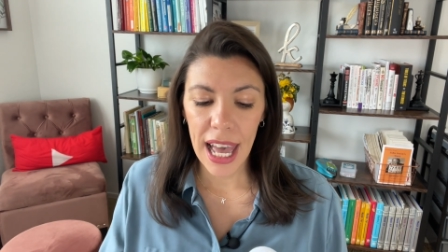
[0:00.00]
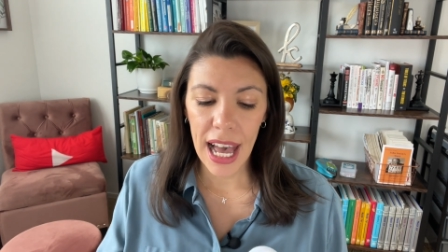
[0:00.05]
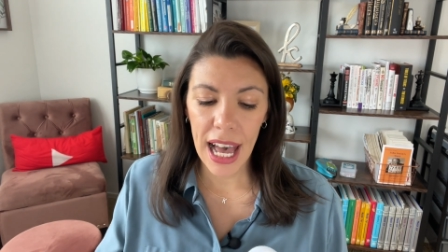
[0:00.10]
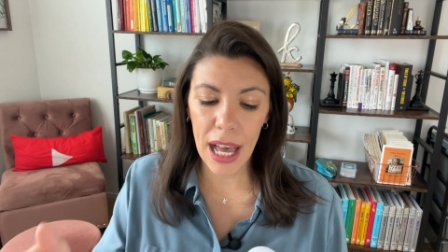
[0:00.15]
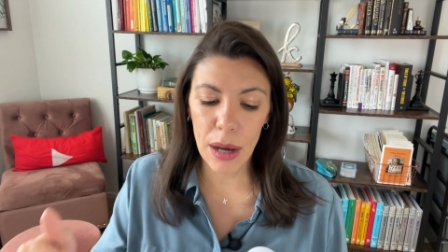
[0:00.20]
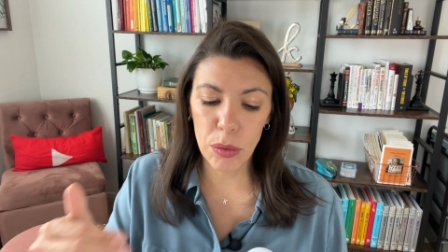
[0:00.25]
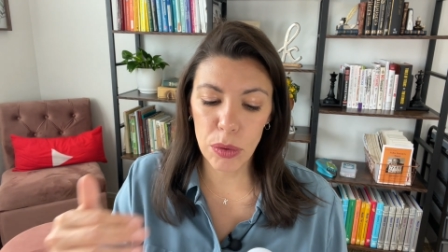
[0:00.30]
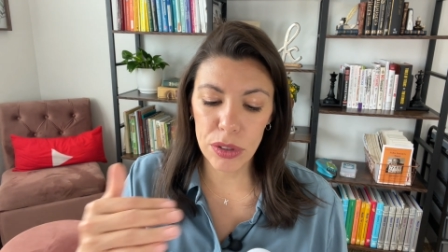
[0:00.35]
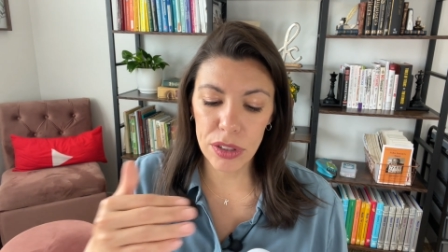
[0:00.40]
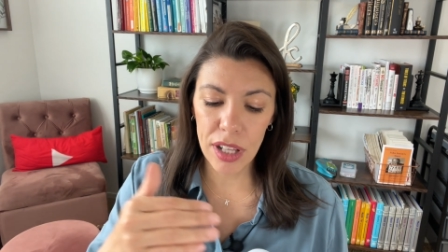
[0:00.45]

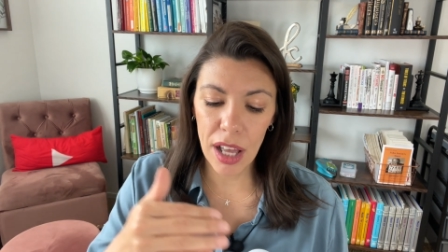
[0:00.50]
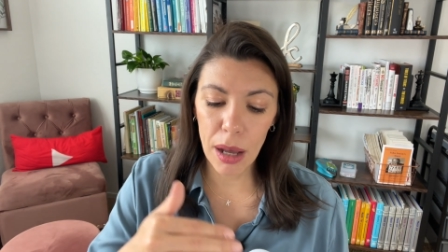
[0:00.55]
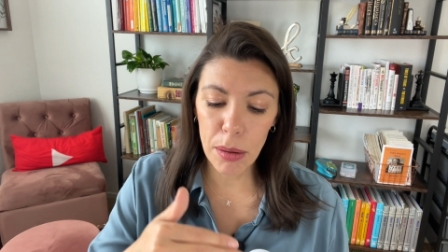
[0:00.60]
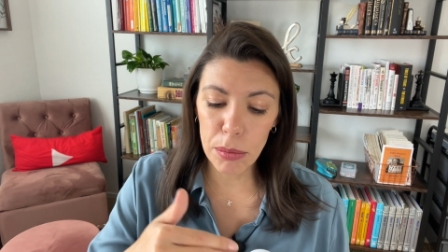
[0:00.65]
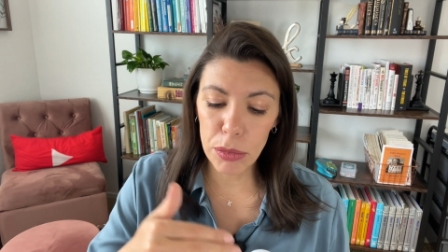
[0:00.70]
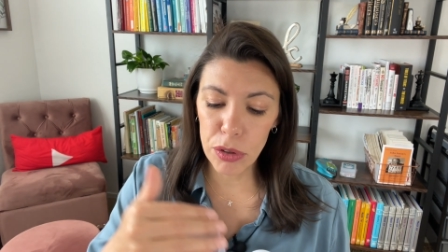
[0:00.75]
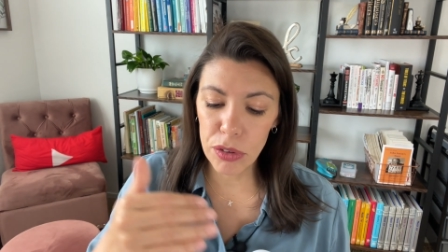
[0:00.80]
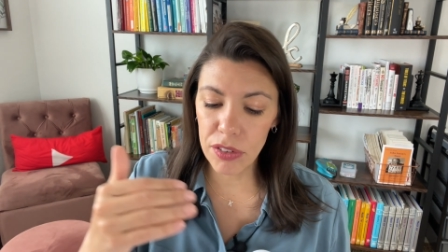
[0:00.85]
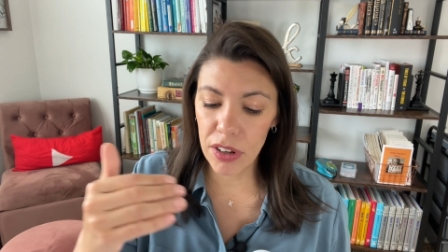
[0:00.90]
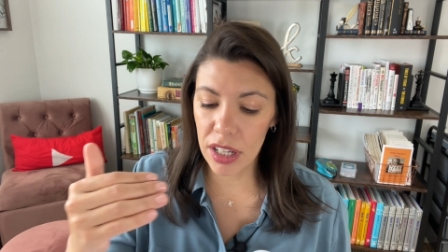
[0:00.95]
I will not
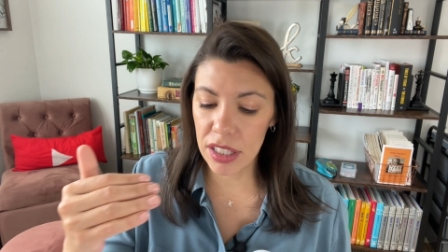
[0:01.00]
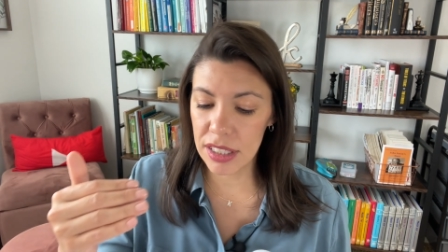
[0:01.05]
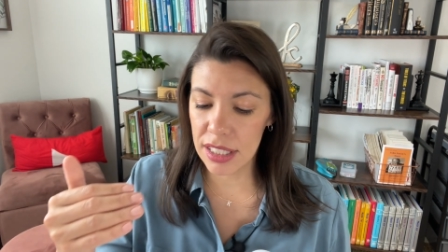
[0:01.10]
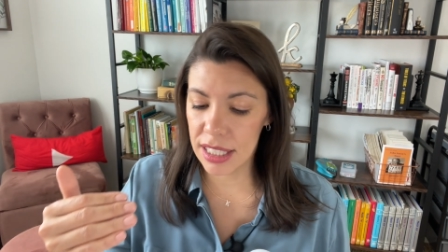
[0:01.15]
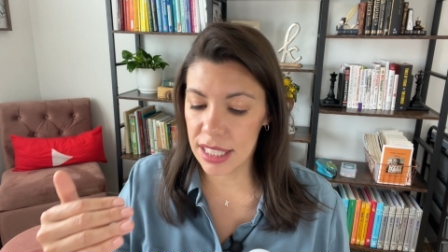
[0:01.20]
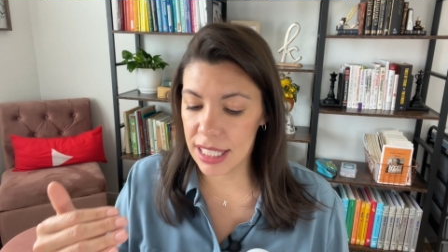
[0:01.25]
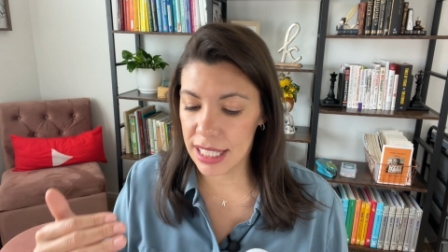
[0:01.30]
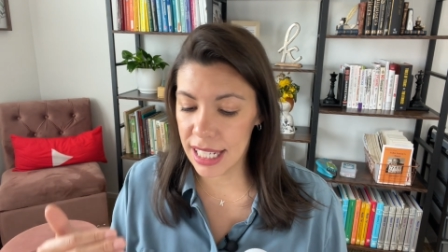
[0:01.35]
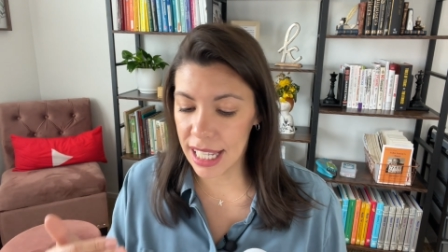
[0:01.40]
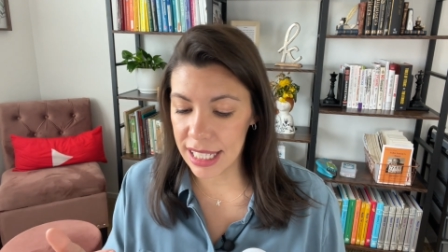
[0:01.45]
move on to
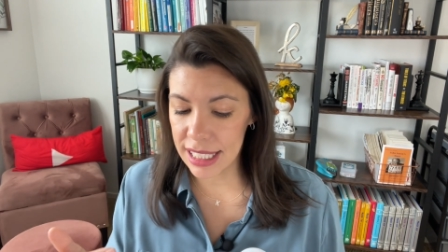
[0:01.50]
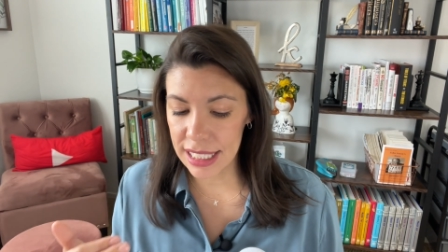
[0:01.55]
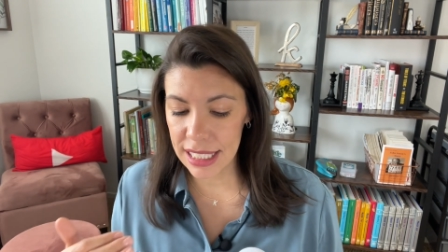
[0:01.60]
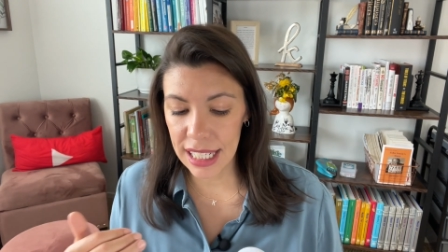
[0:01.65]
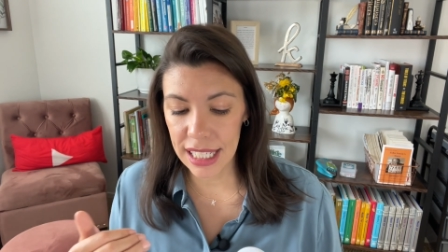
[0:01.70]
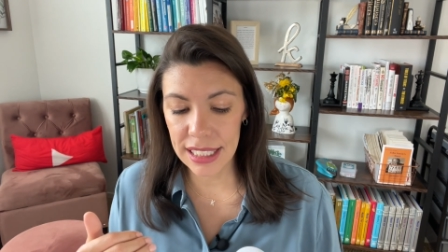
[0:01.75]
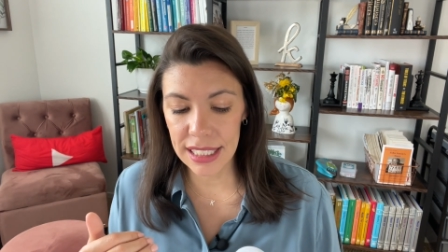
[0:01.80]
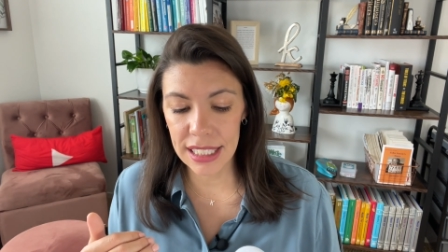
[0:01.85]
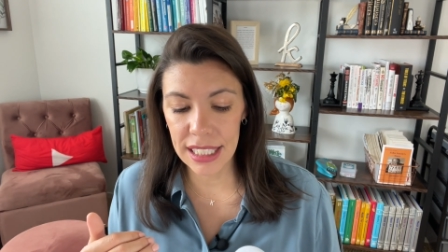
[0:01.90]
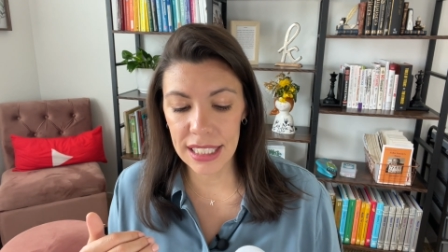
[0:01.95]
the next
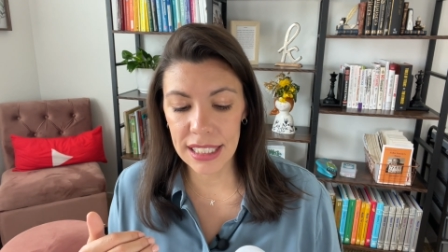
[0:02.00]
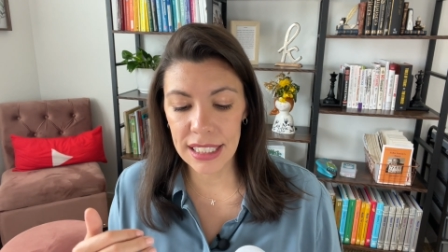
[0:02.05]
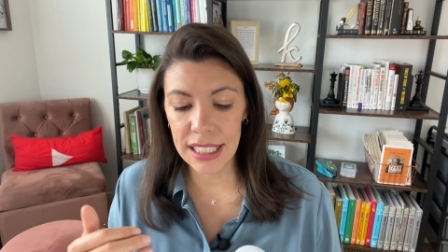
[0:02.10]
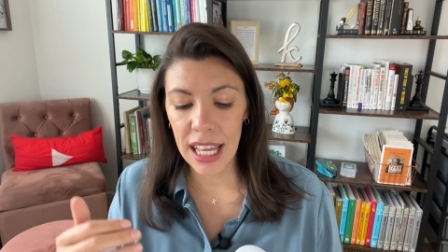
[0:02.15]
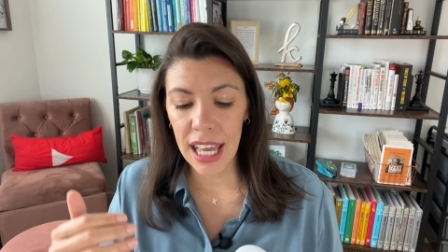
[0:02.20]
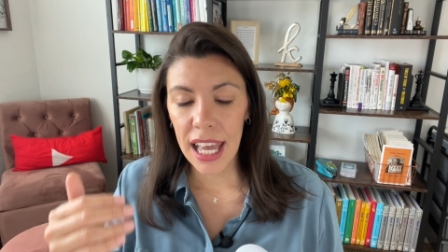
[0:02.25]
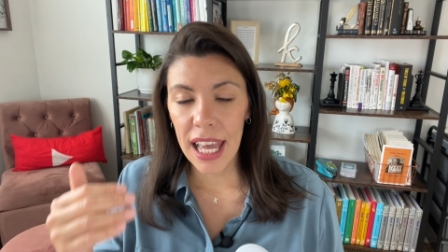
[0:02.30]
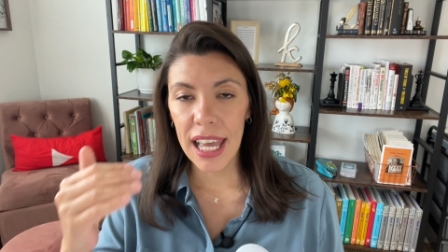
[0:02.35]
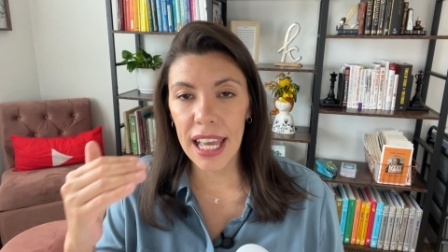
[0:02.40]
sentence